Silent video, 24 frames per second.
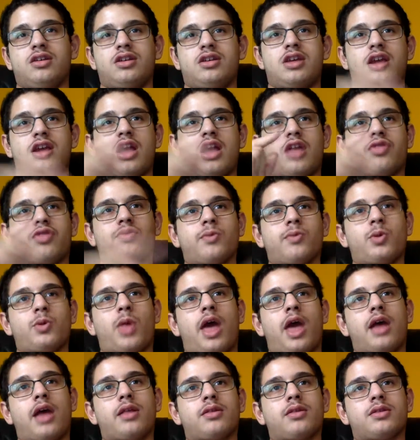He got through
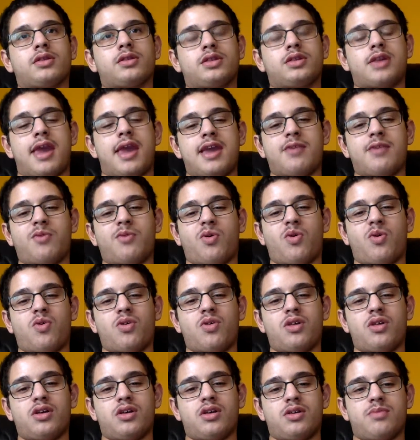that
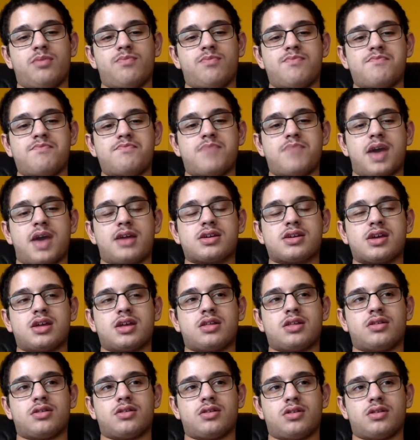table back
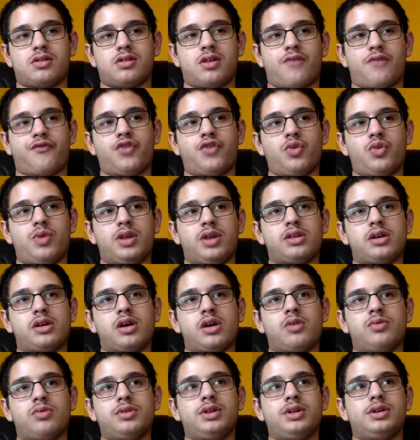at a few weeks
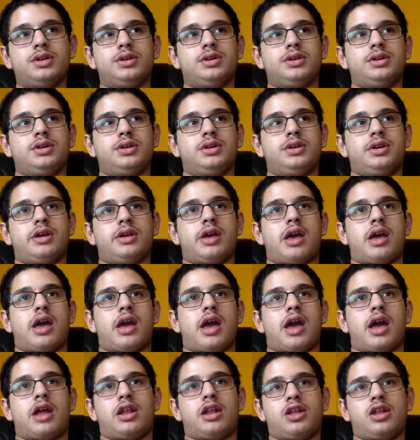ago,
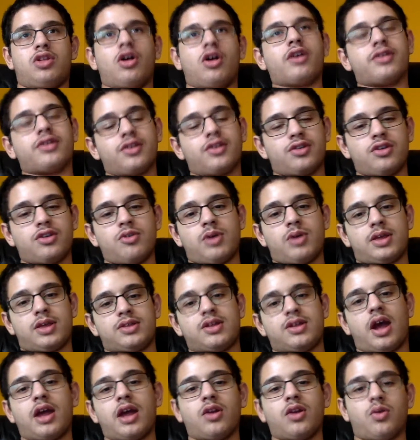and he lost his U.S.
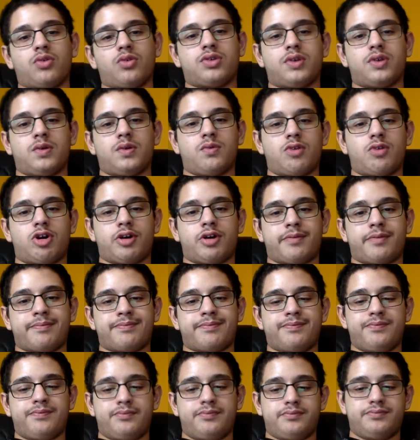title to
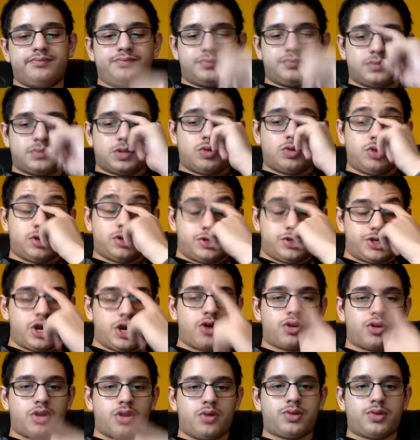Chris
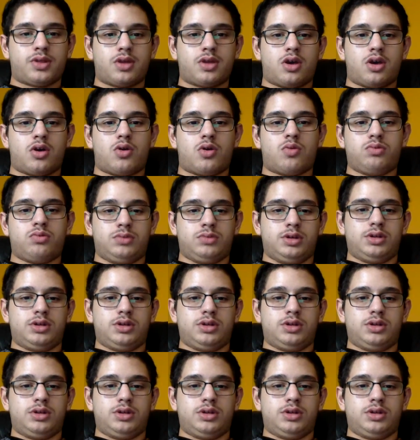Jericho, so